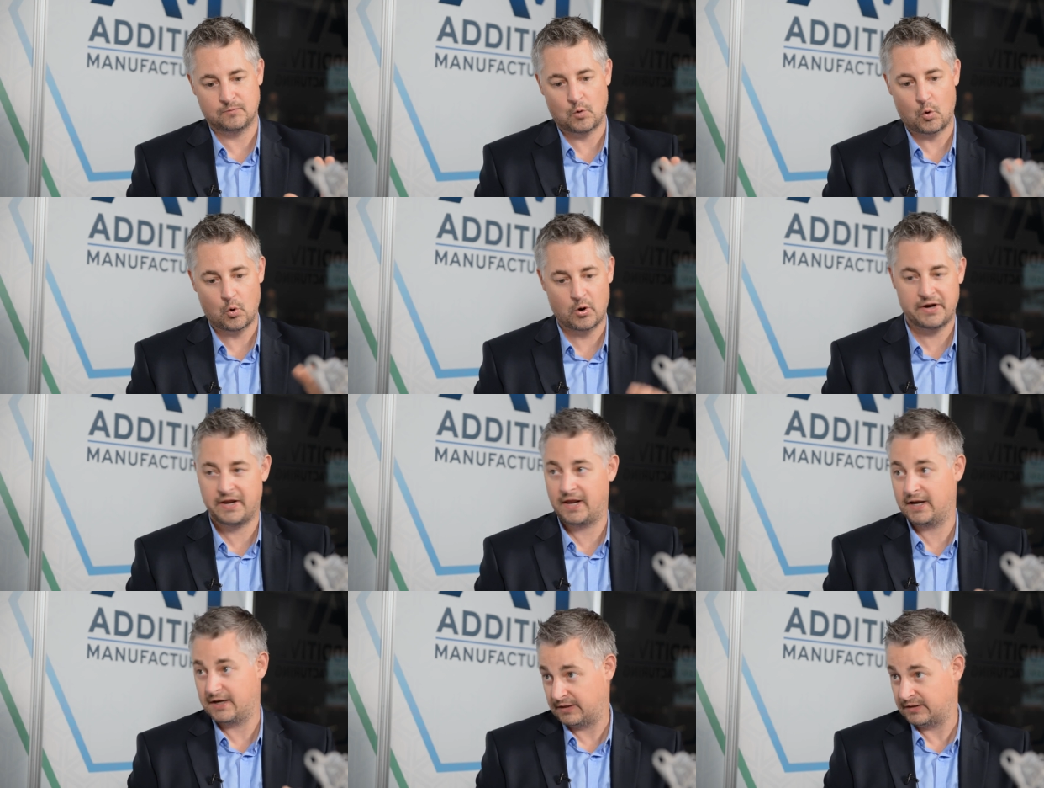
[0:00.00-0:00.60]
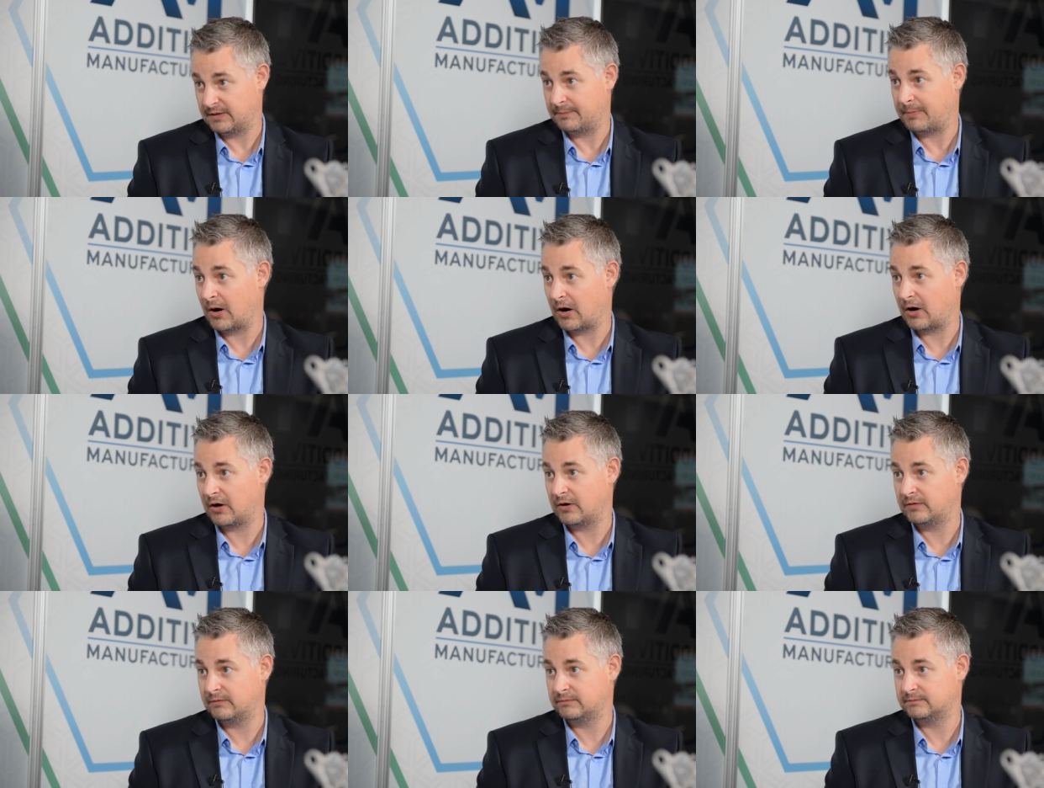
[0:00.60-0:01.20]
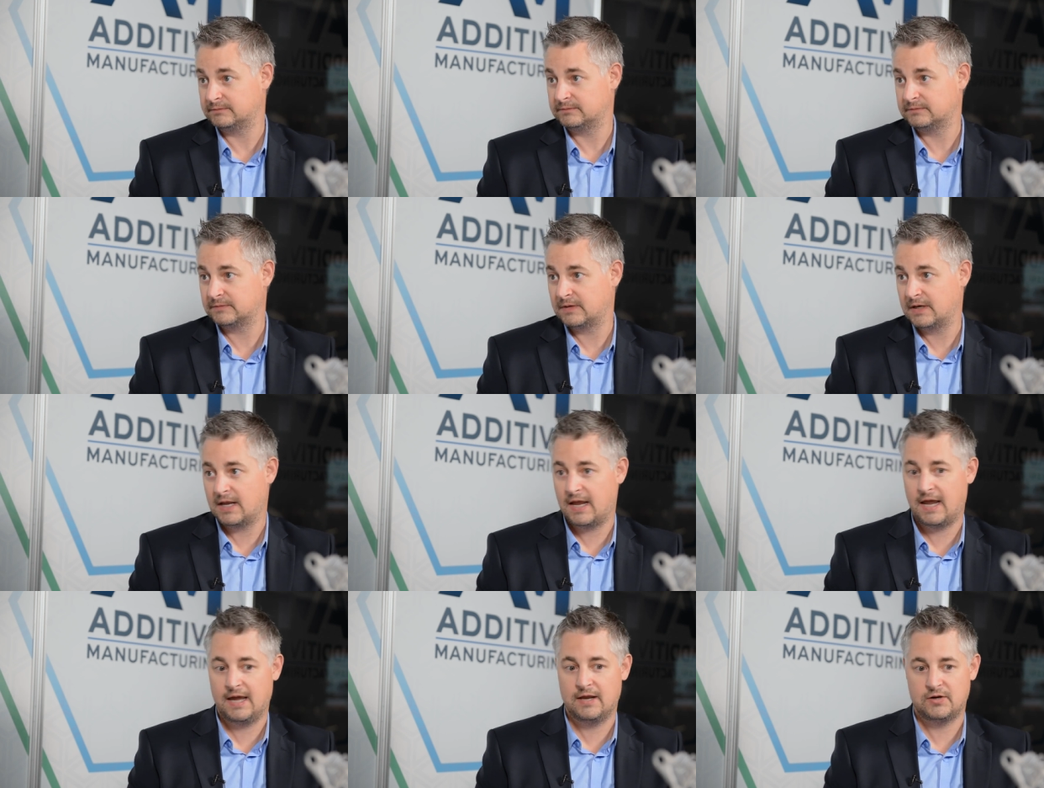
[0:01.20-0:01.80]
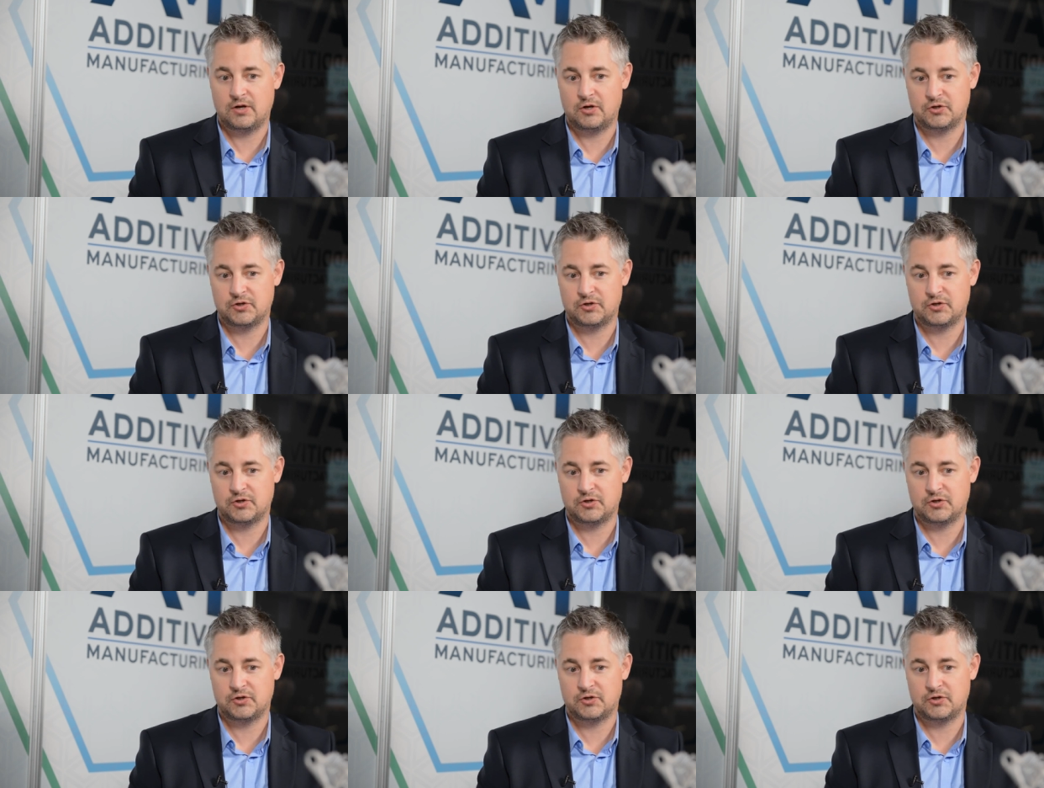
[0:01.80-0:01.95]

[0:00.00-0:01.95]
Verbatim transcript: orienting the part, and